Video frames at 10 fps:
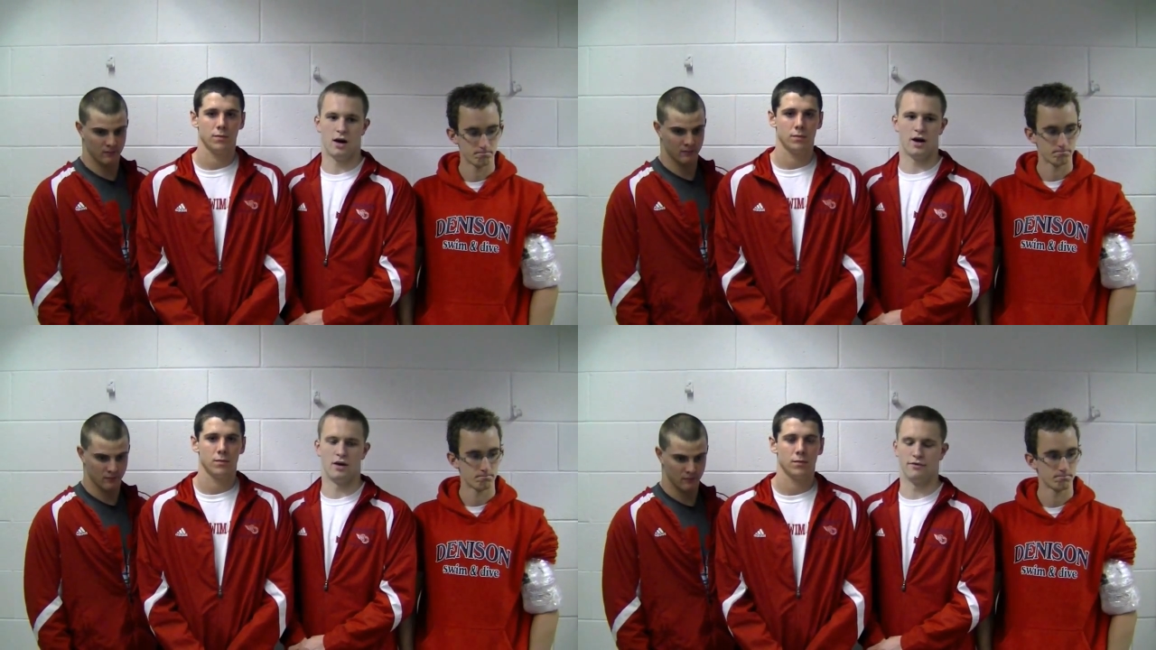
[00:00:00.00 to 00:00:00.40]

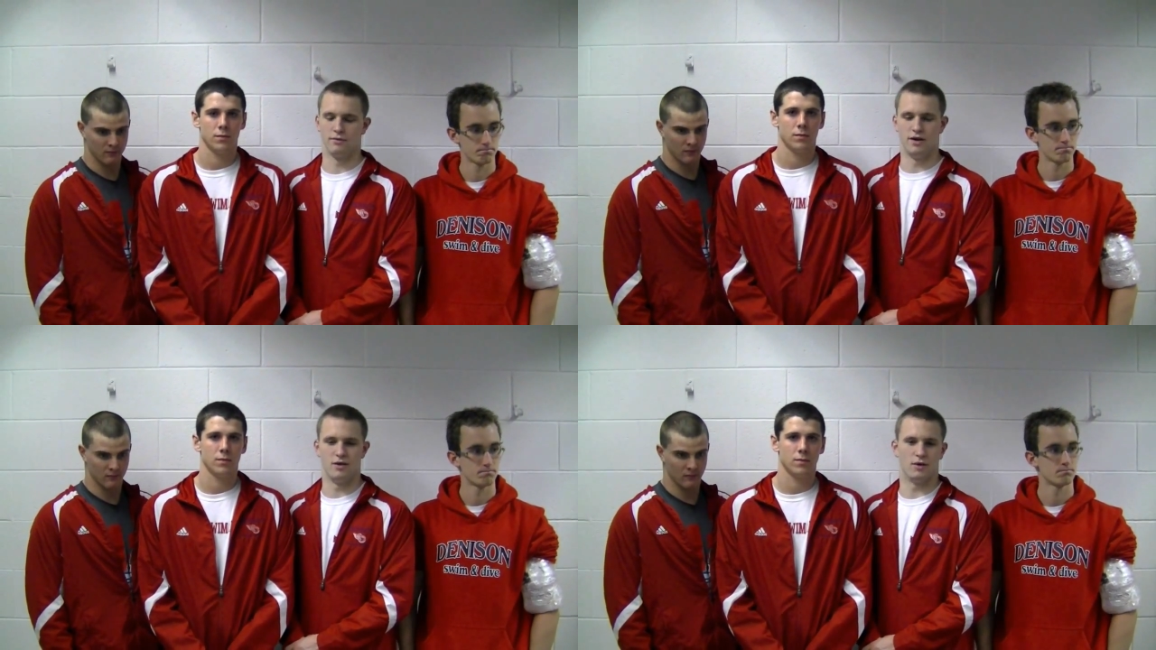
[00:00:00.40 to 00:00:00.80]
Speaker 1: I know for
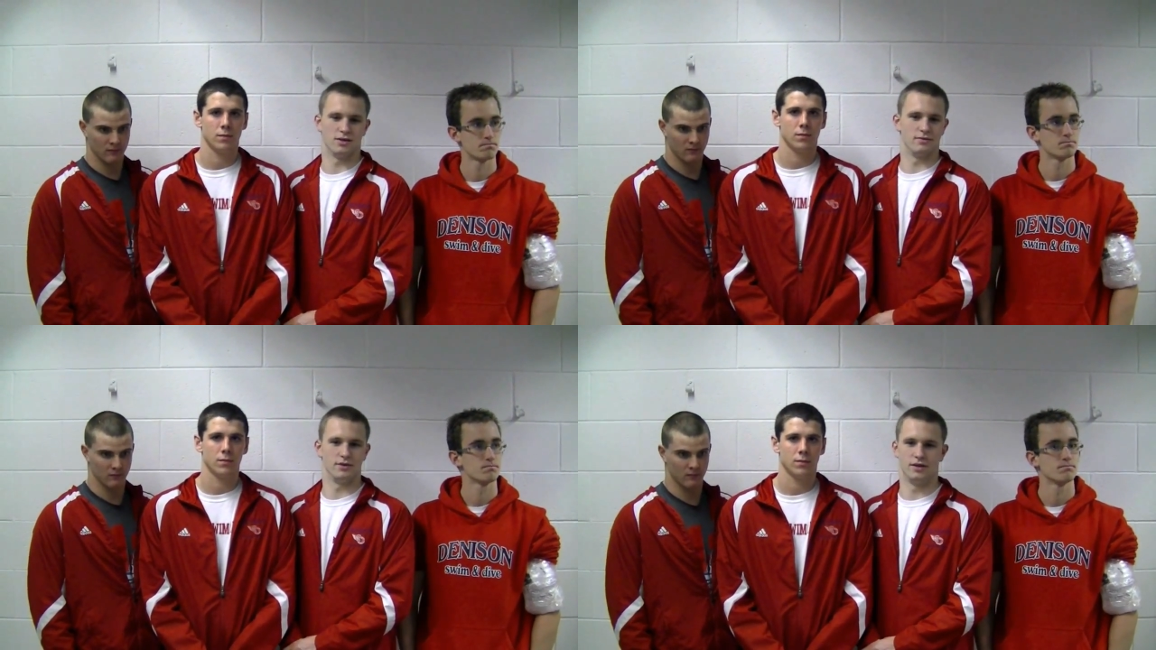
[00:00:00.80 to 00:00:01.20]
me it
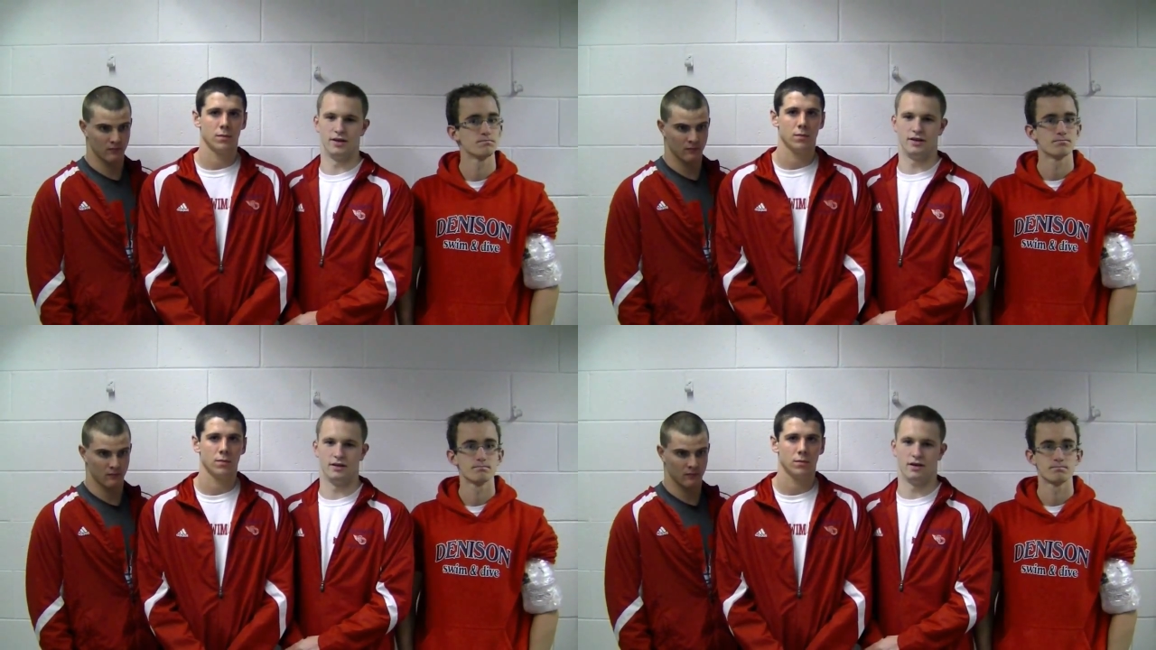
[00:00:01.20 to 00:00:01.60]
wasn't really,
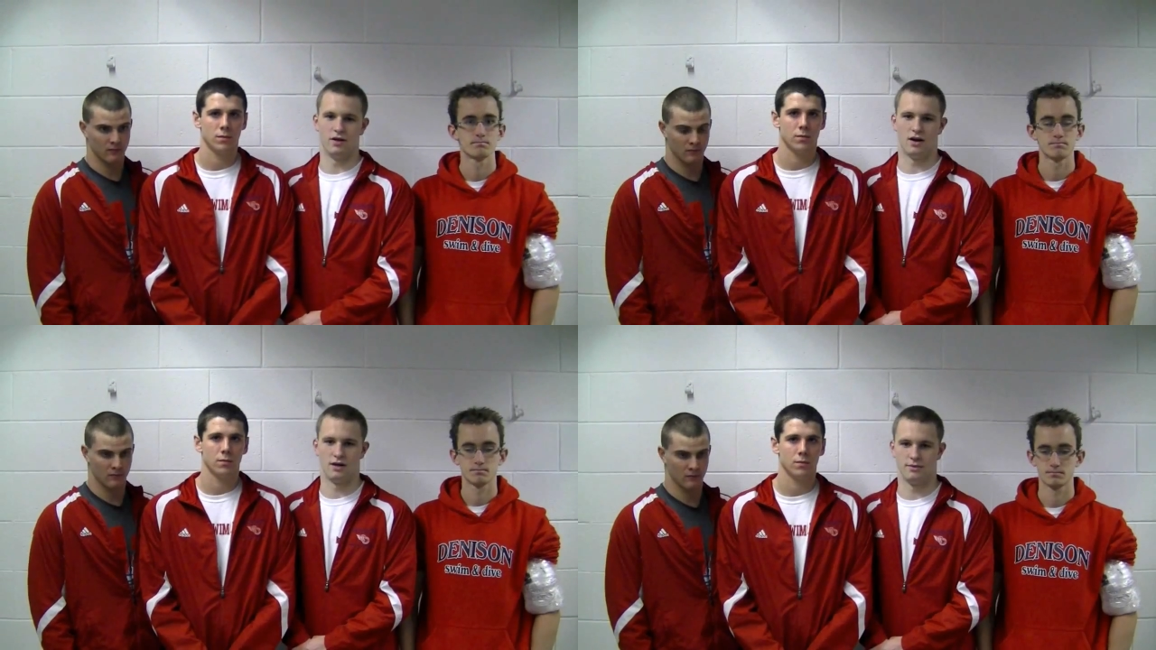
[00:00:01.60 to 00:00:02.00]
you know,
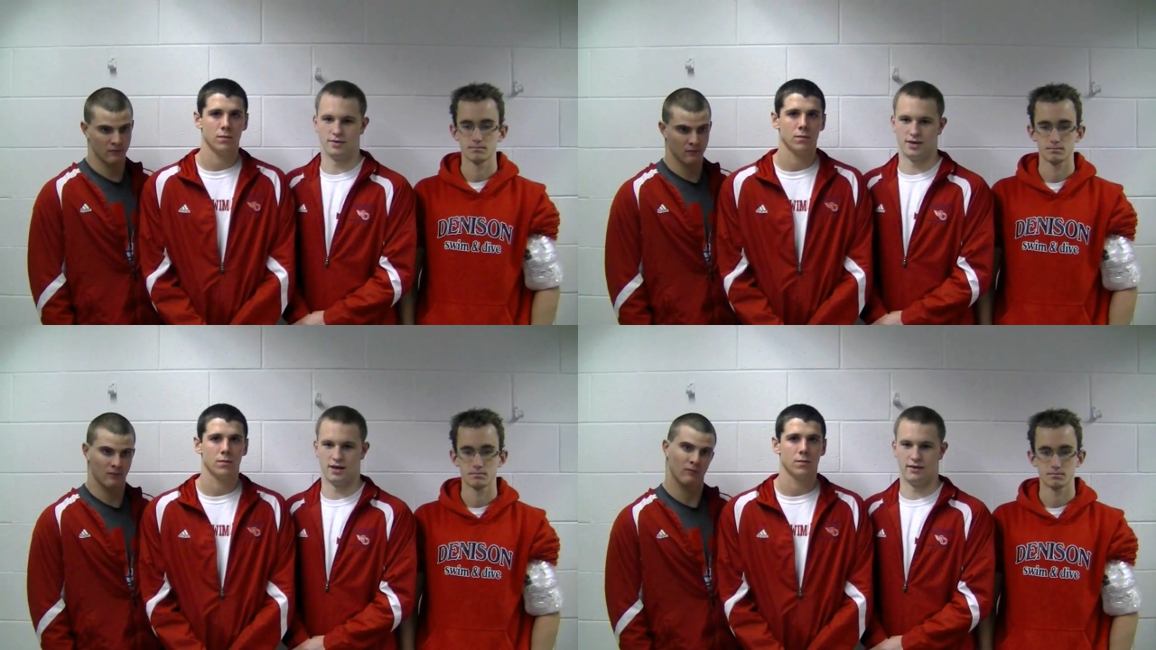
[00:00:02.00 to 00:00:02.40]
100%